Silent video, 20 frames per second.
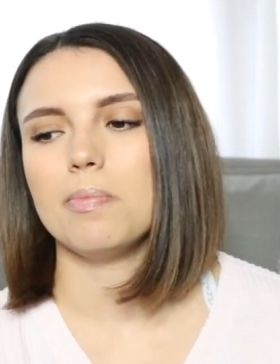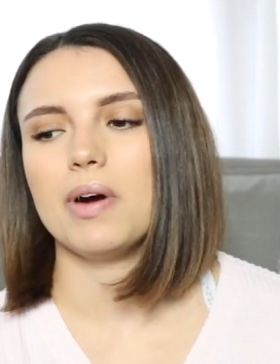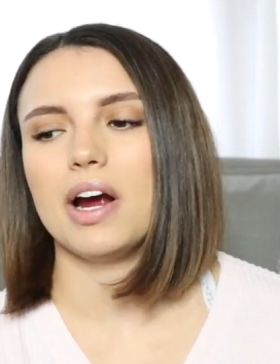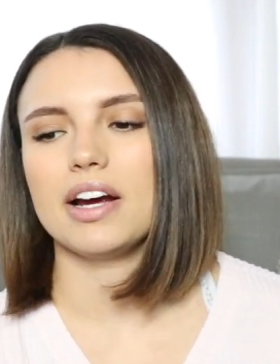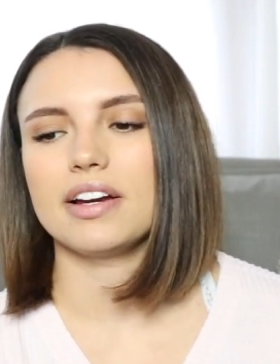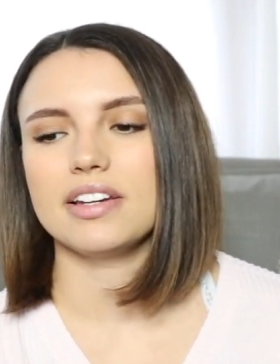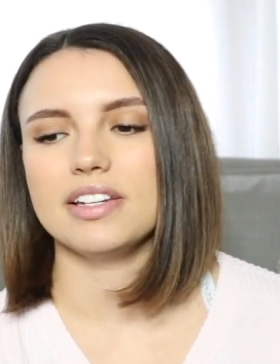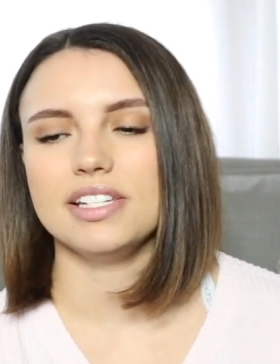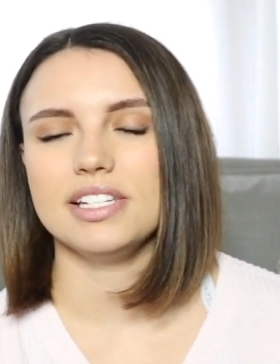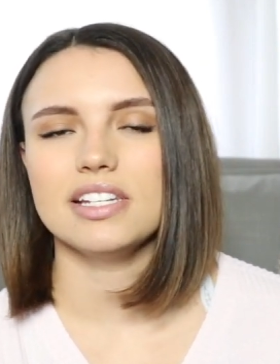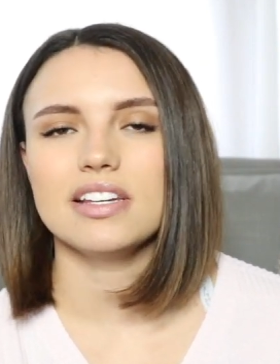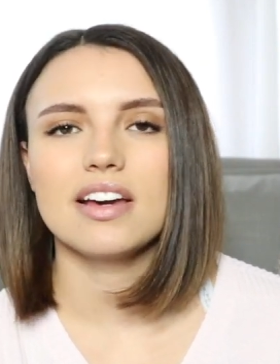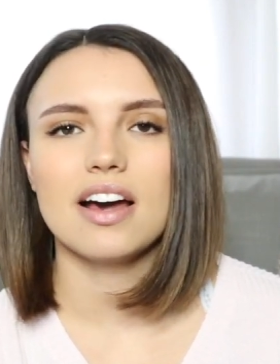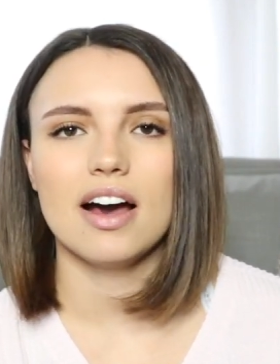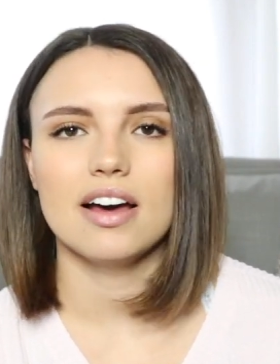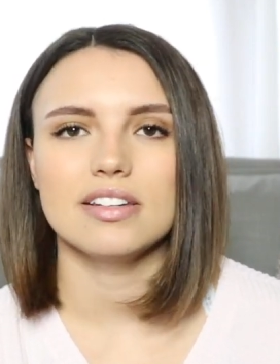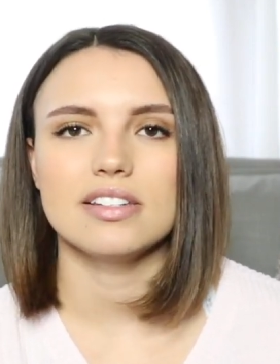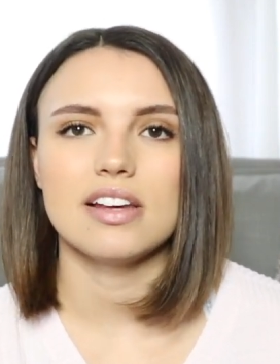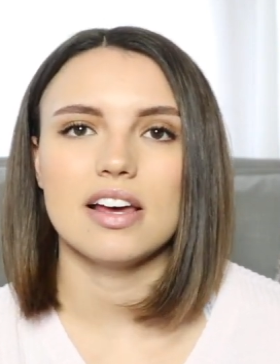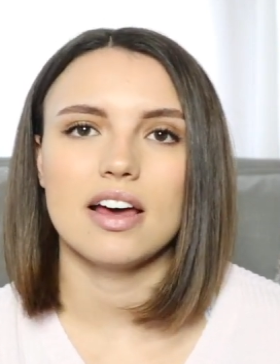pregnancy
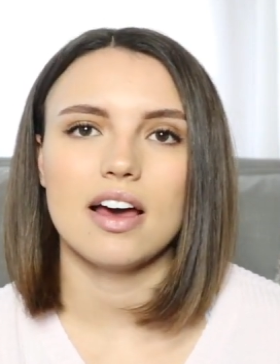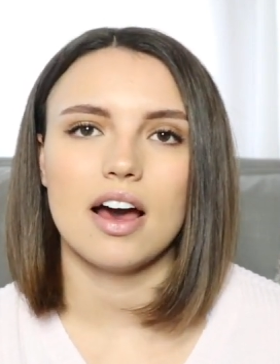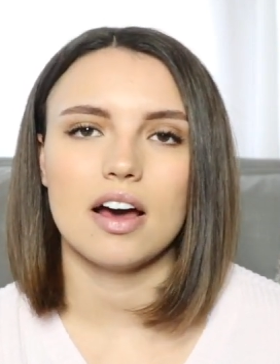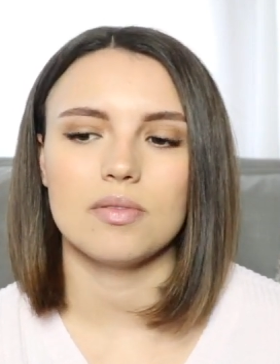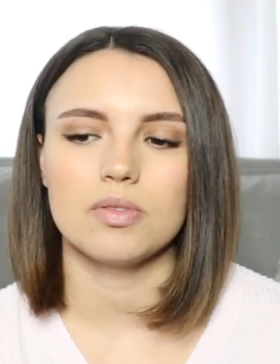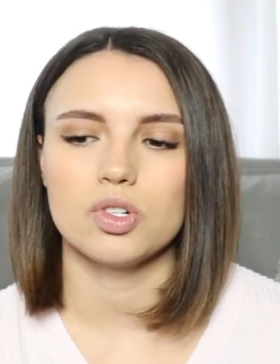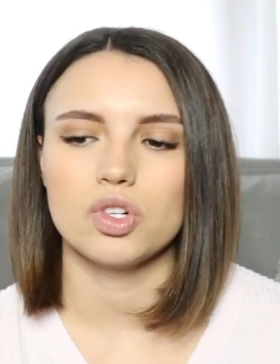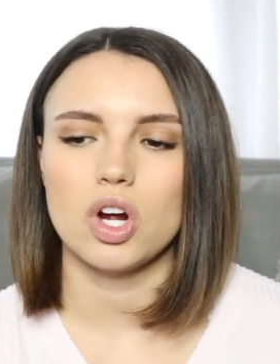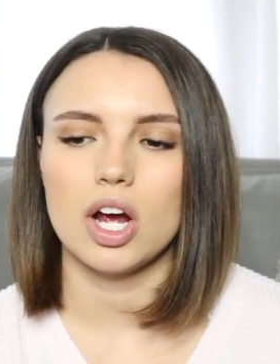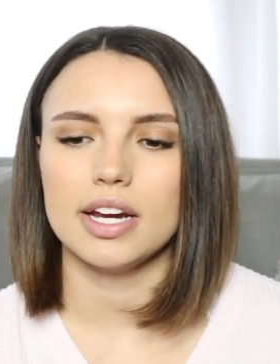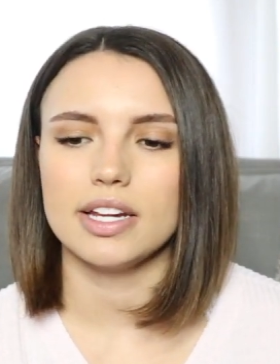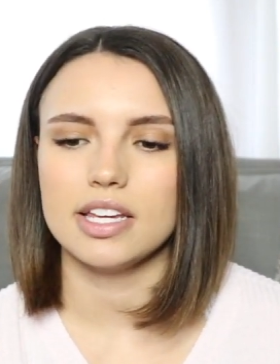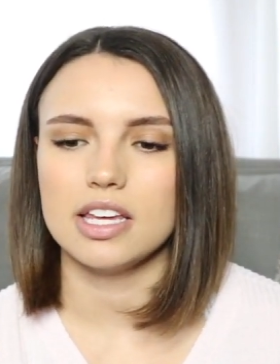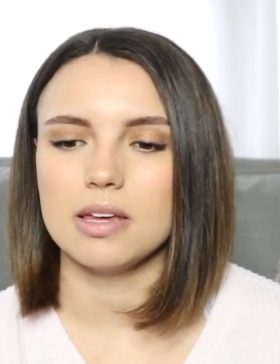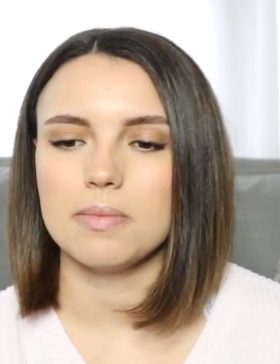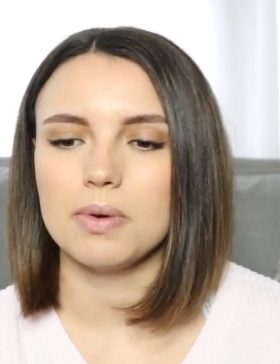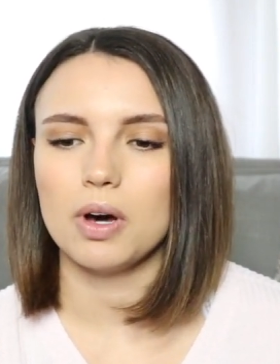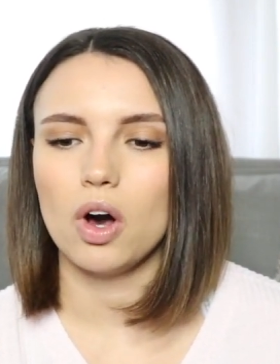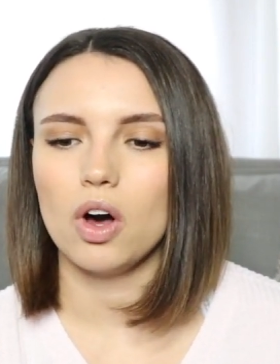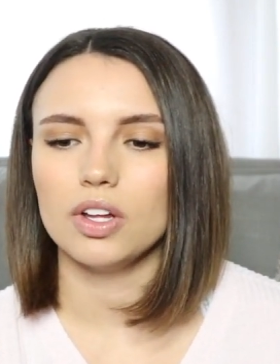content. I will try to
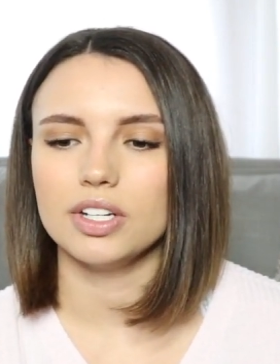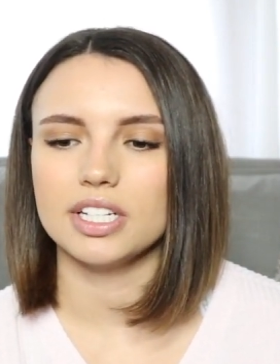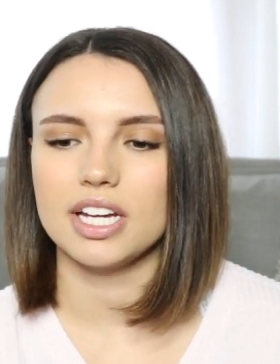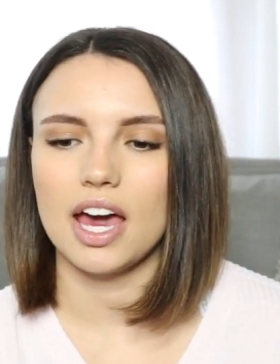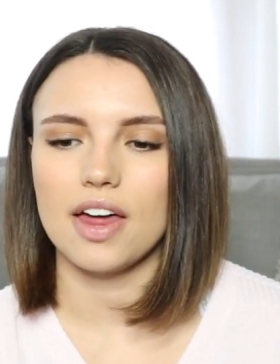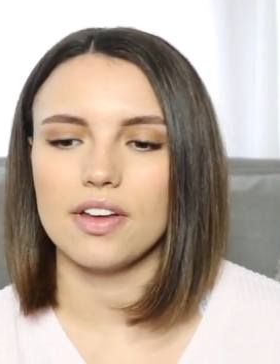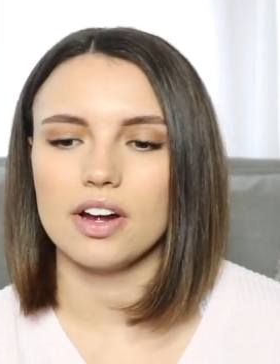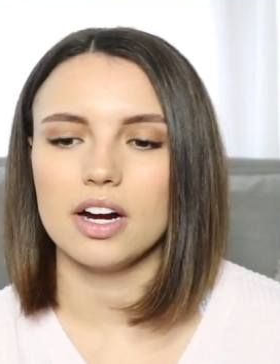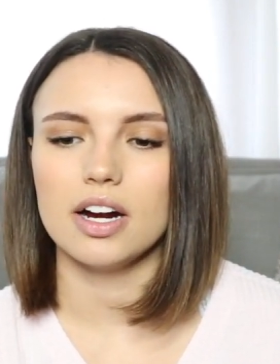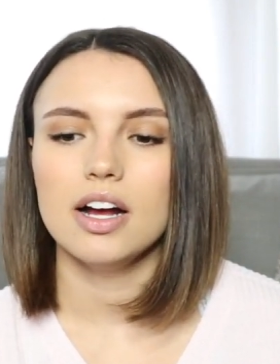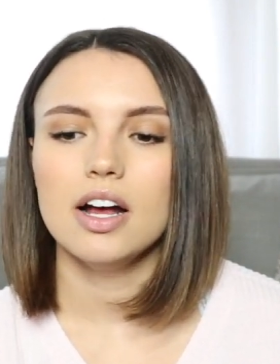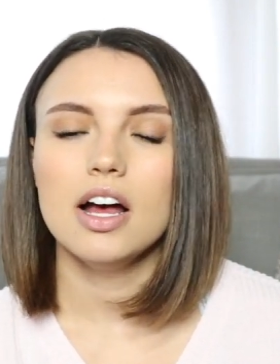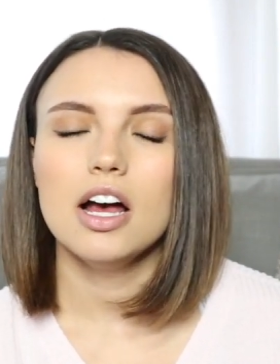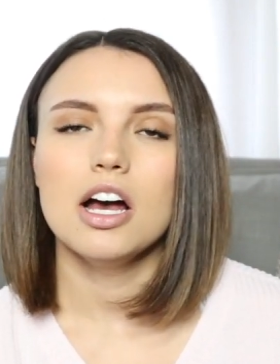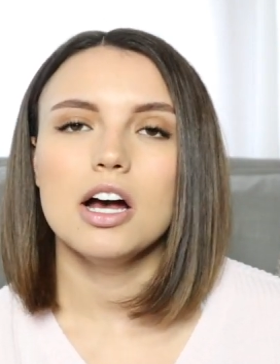keep it all together.